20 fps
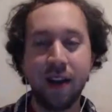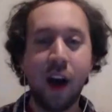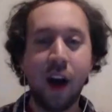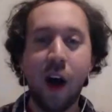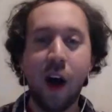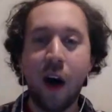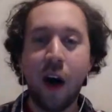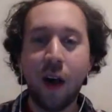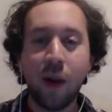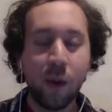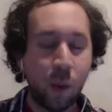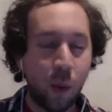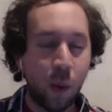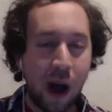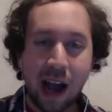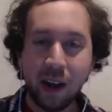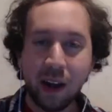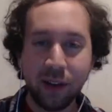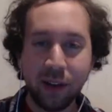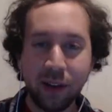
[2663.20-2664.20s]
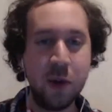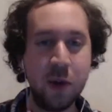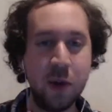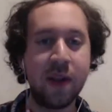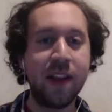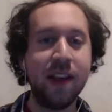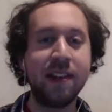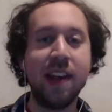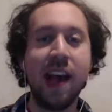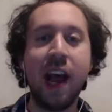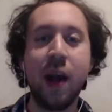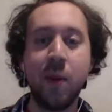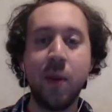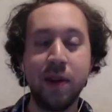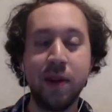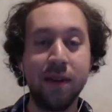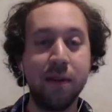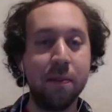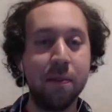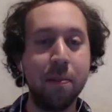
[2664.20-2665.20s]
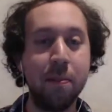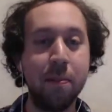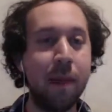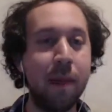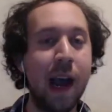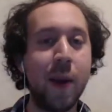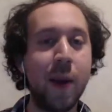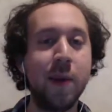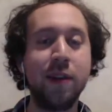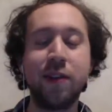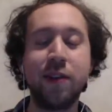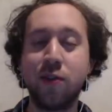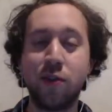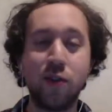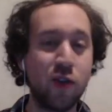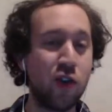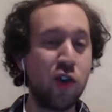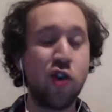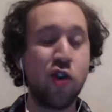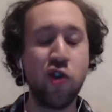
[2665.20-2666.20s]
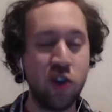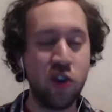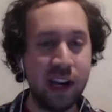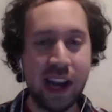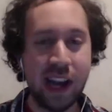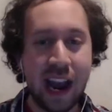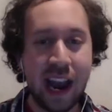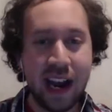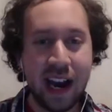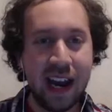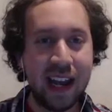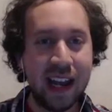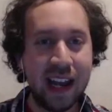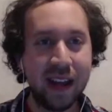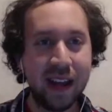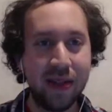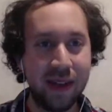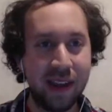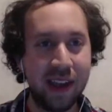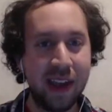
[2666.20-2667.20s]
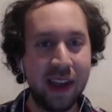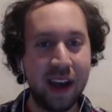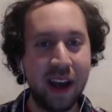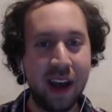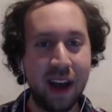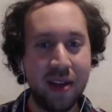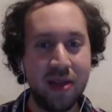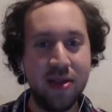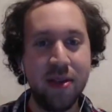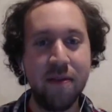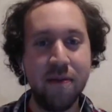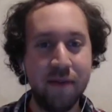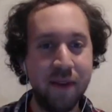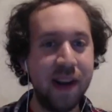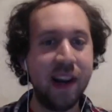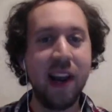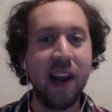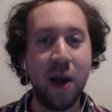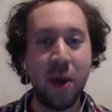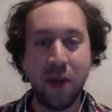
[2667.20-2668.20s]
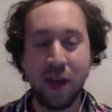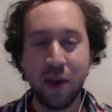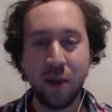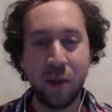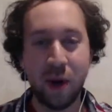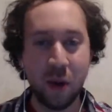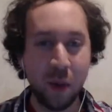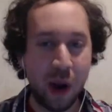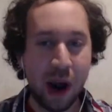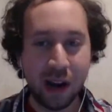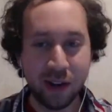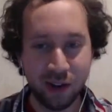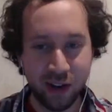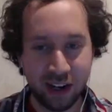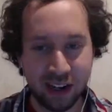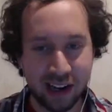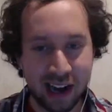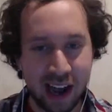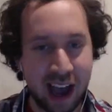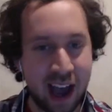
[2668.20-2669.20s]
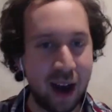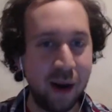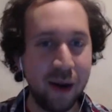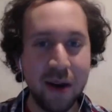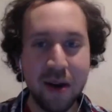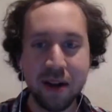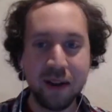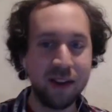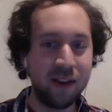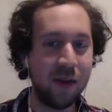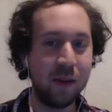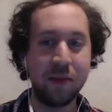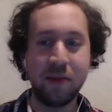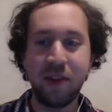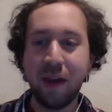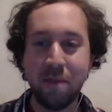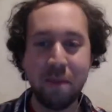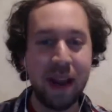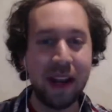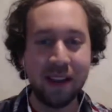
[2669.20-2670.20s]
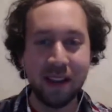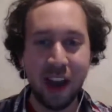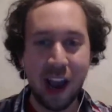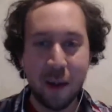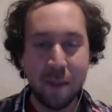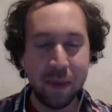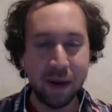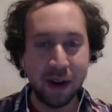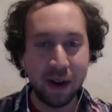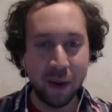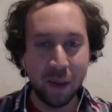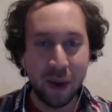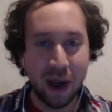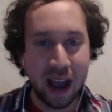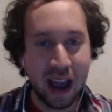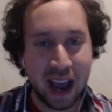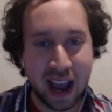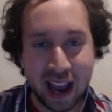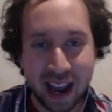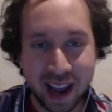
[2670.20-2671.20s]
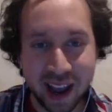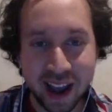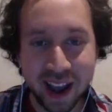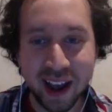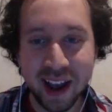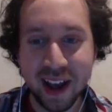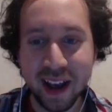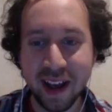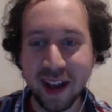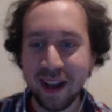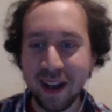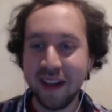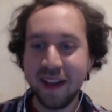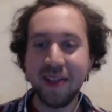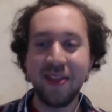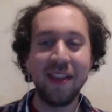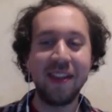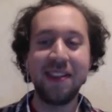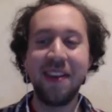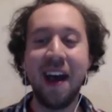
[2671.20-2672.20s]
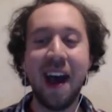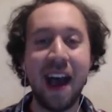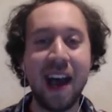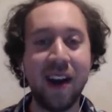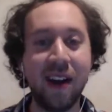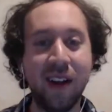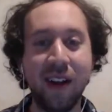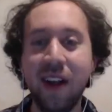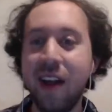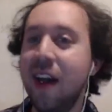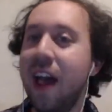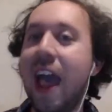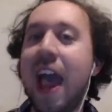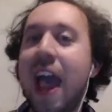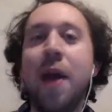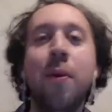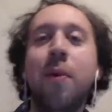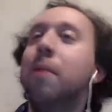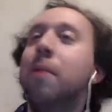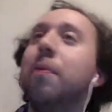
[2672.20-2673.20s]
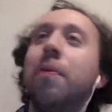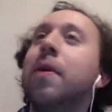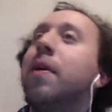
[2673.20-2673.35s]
all while doing this, I was creating the video that we're watching now. So to me, typing away the title and